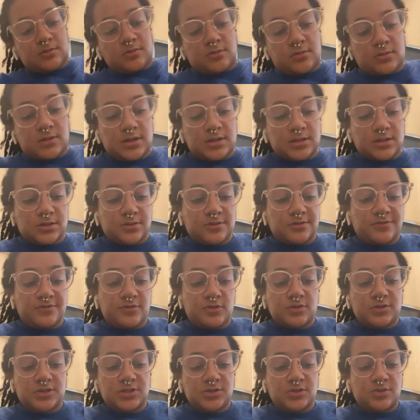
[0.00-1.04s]

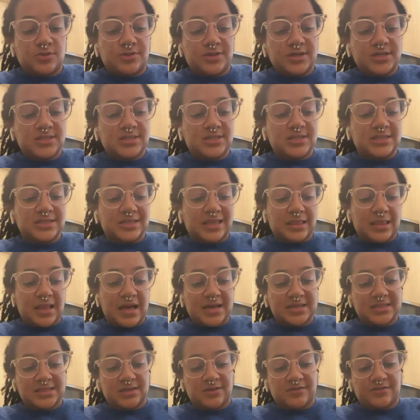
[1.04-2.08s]
wonderful? So this is
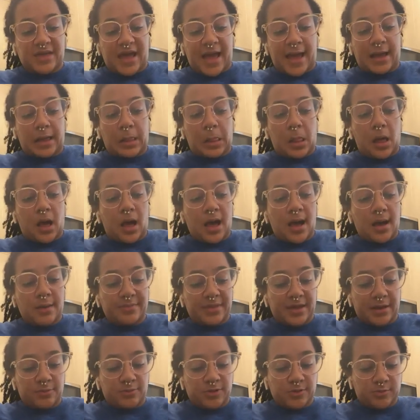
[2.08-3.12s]
less of that guab
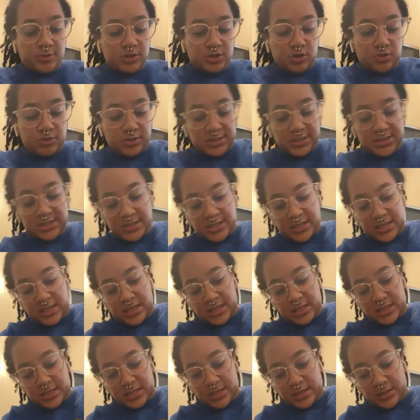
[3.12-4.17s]
that we were noticing
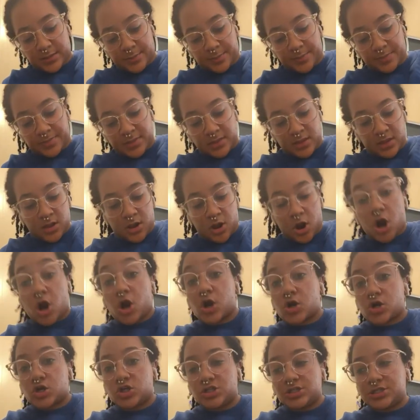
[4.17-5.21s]
in our
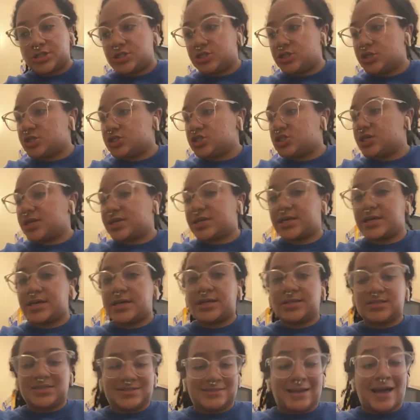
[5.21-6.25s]
earlier
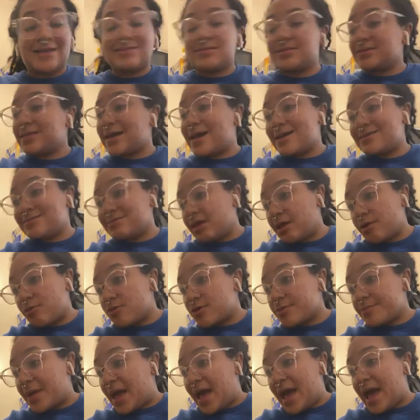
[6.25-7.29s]
chickens. Not that they
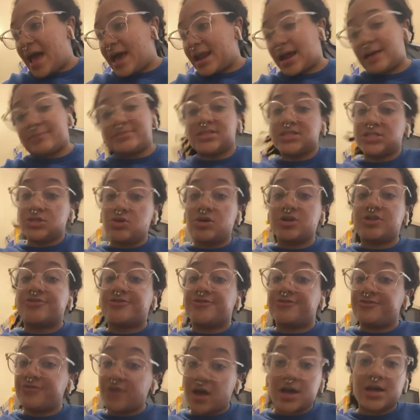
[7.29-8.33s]
were bad. I'm still gonna
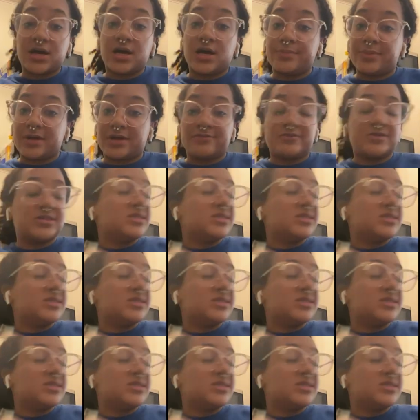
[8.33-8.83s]
fuck up every